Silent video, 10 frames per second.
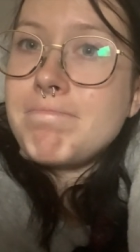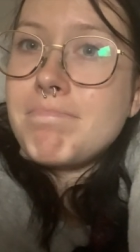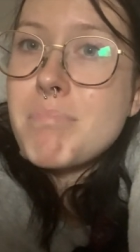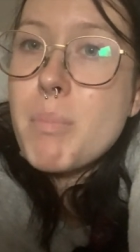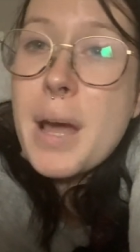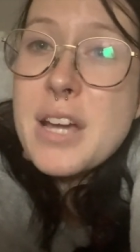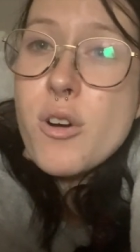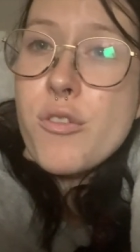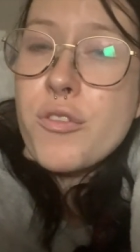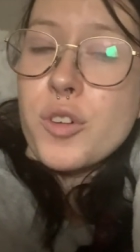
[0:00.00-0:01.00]
might
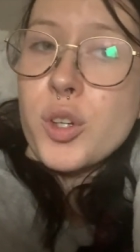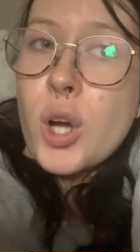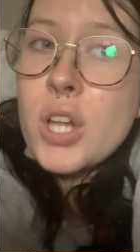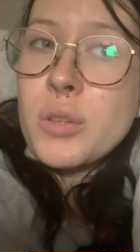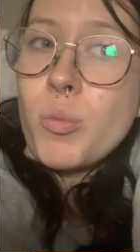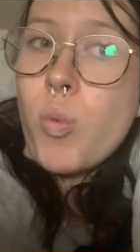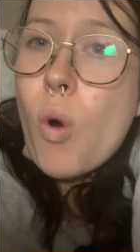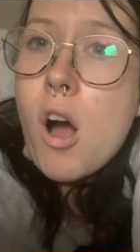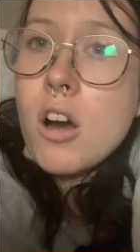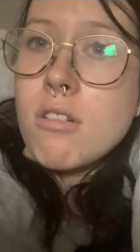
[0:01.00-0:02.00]
go for a
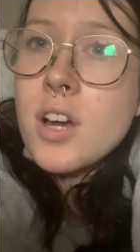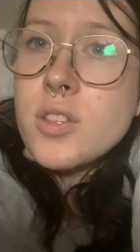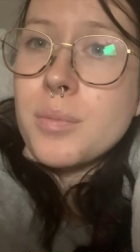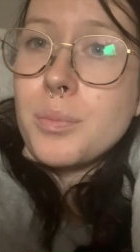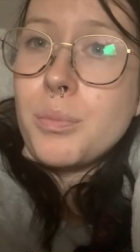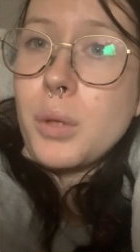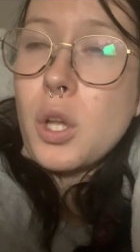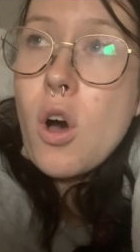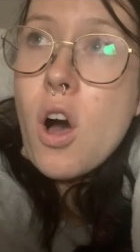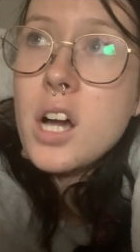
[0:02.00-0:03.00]
walk around the
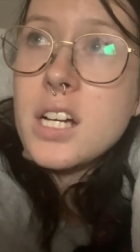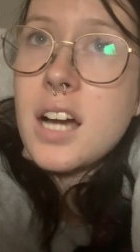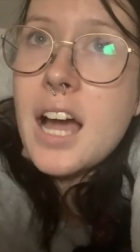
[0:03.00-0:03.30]
block.